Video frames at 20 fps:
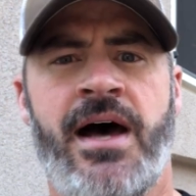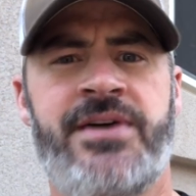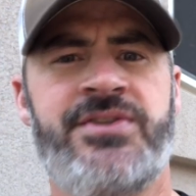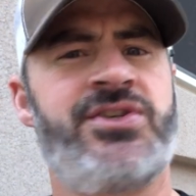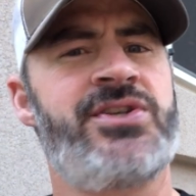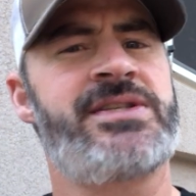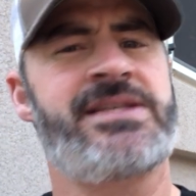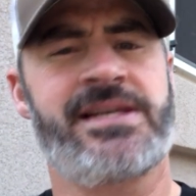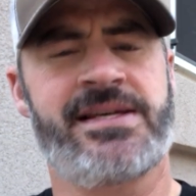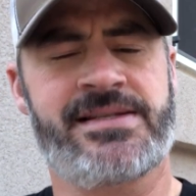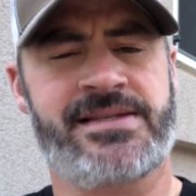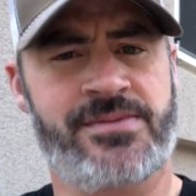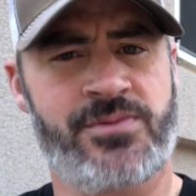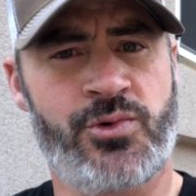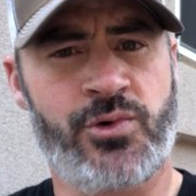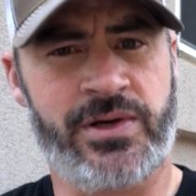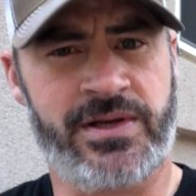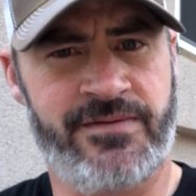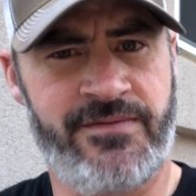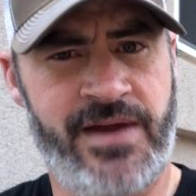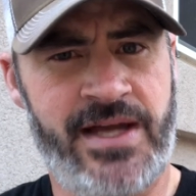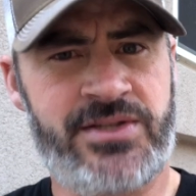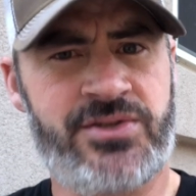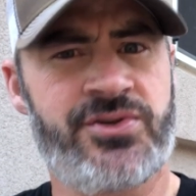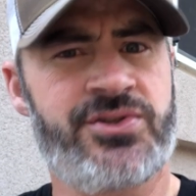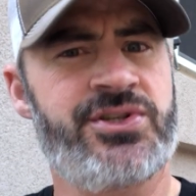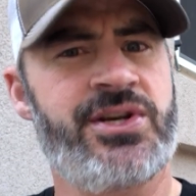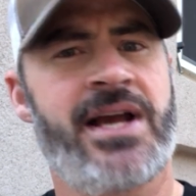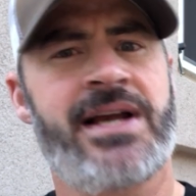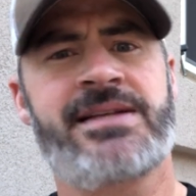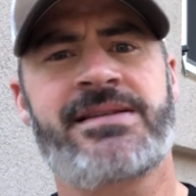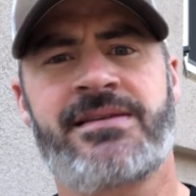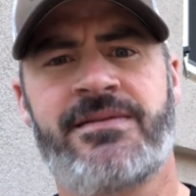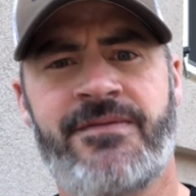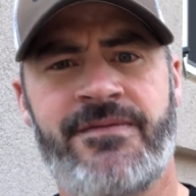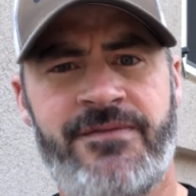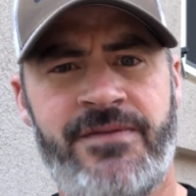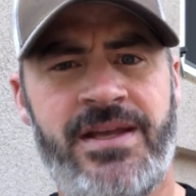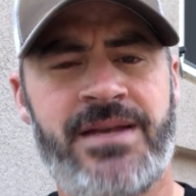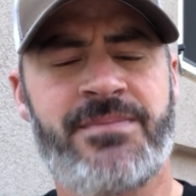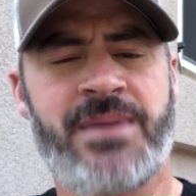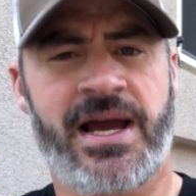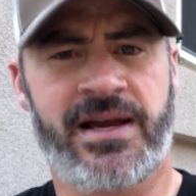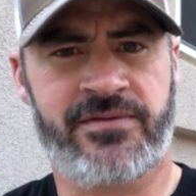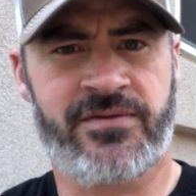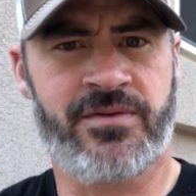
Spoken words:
just to get some quick vector checks and feedback